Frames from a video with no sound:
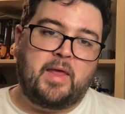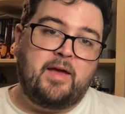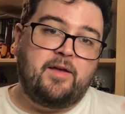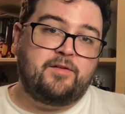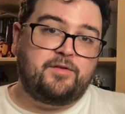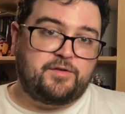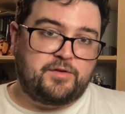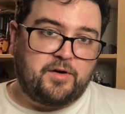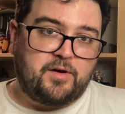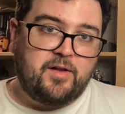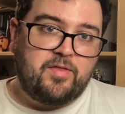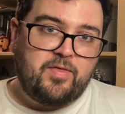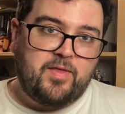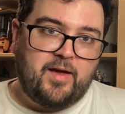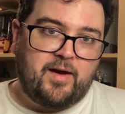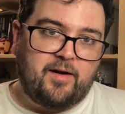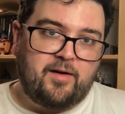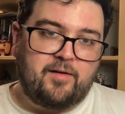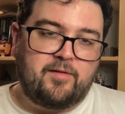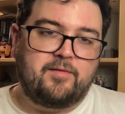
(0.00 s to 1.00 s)
Started
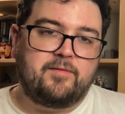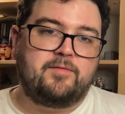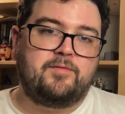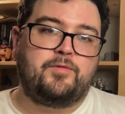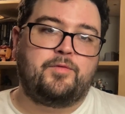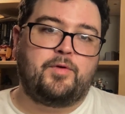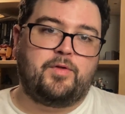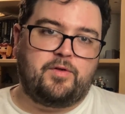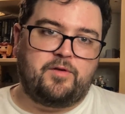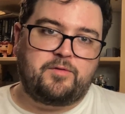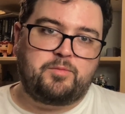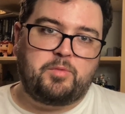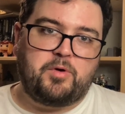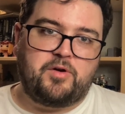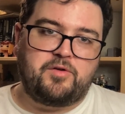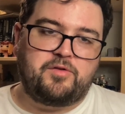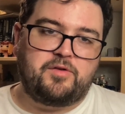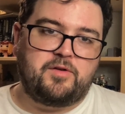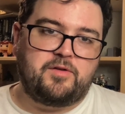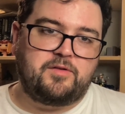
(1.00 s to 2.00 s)
there for this
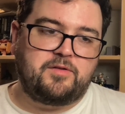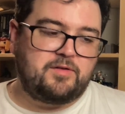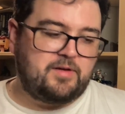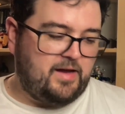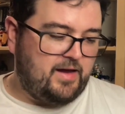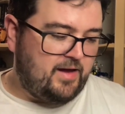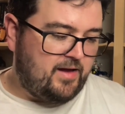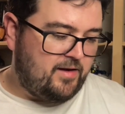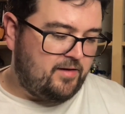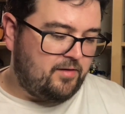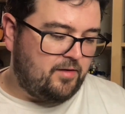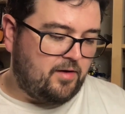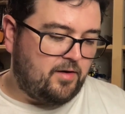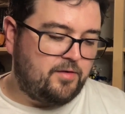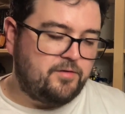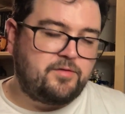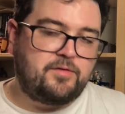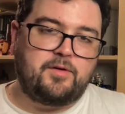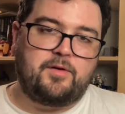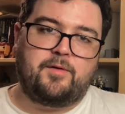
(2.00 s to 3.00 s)
purchase, and
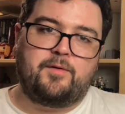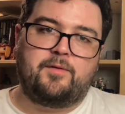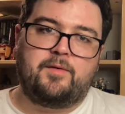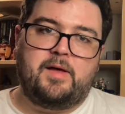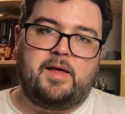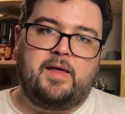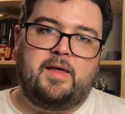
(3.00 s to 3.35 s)
also